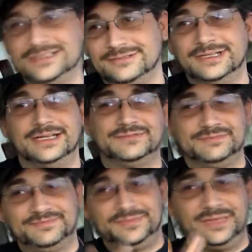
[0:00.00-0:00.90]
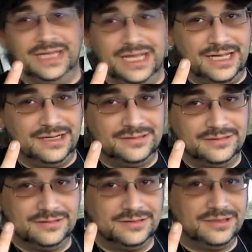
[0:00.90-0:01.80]
are one of them,
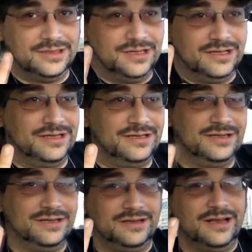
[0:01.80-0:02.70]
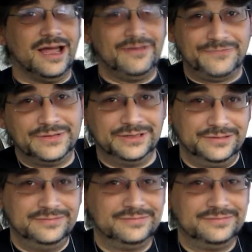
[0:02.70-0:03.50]
and not food.